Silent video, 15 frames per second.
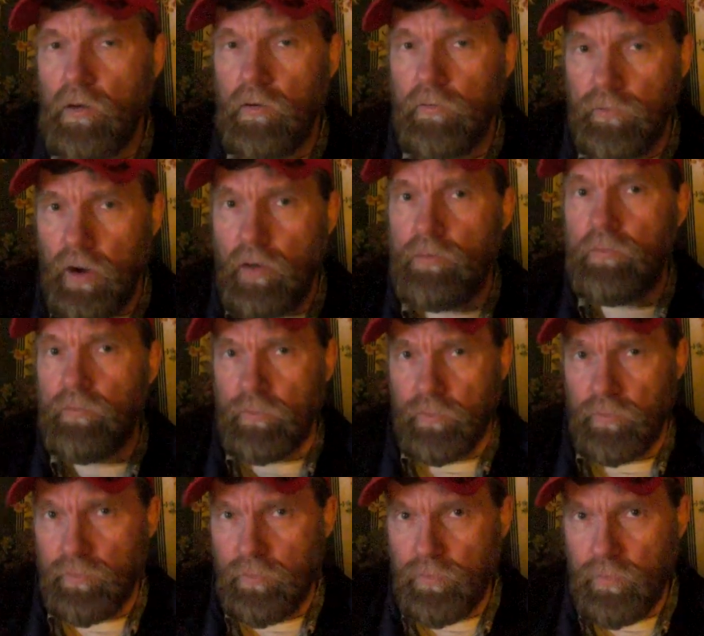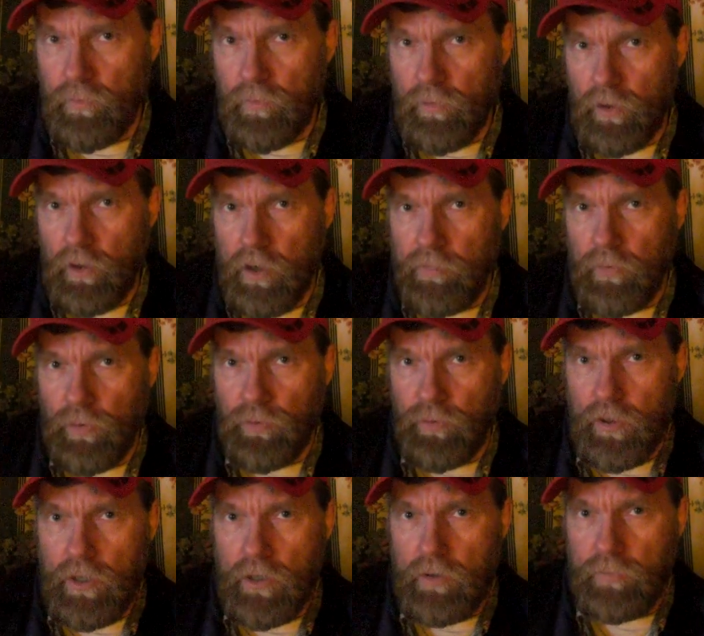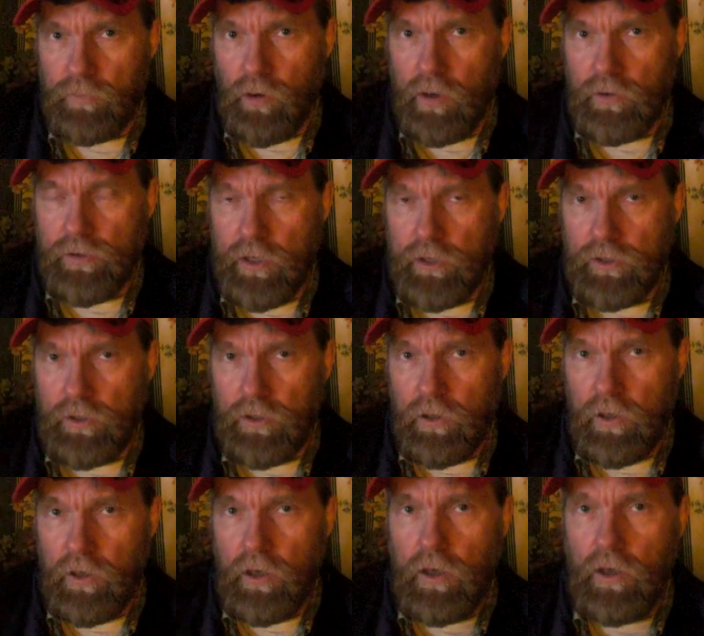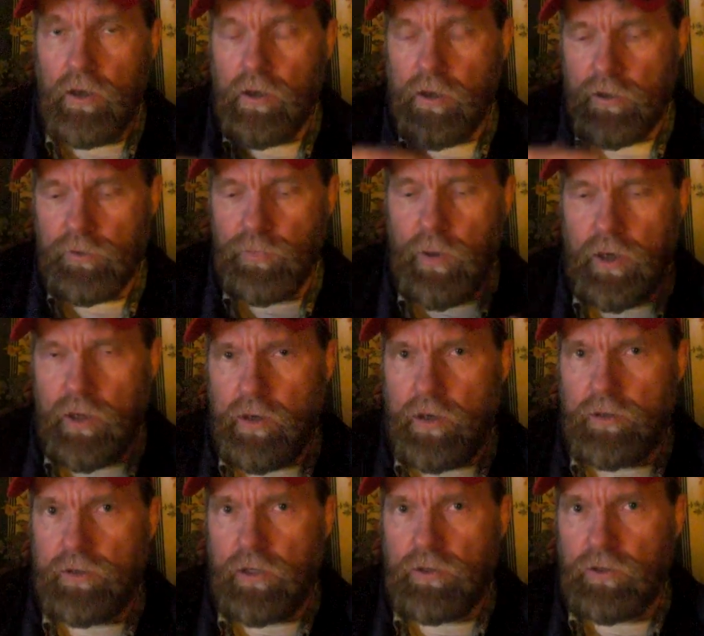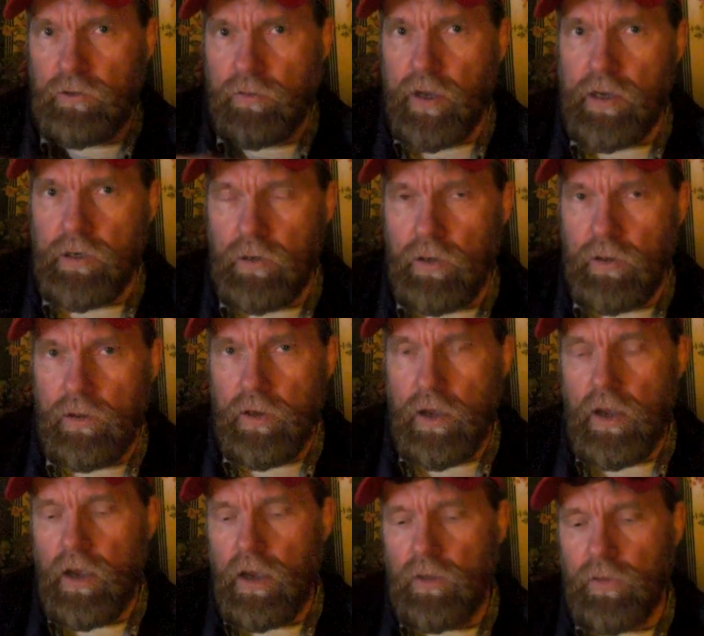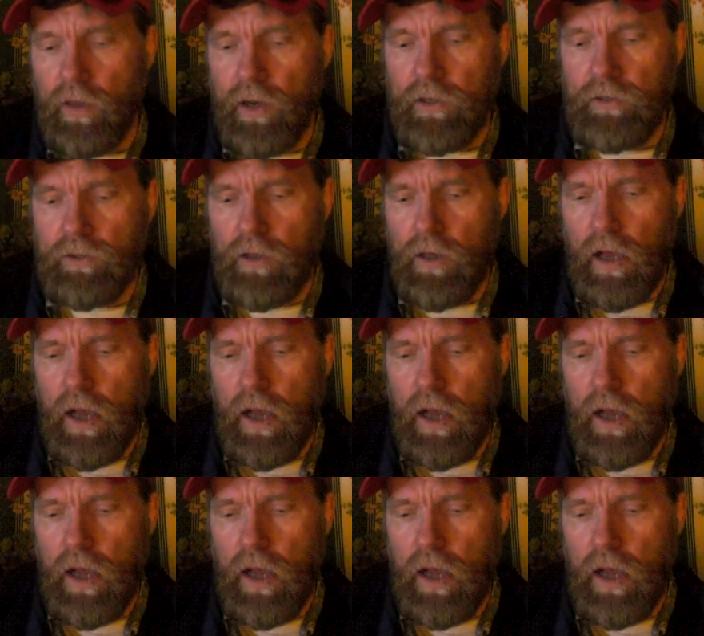from the level 3 process is spinning at such a rate that it's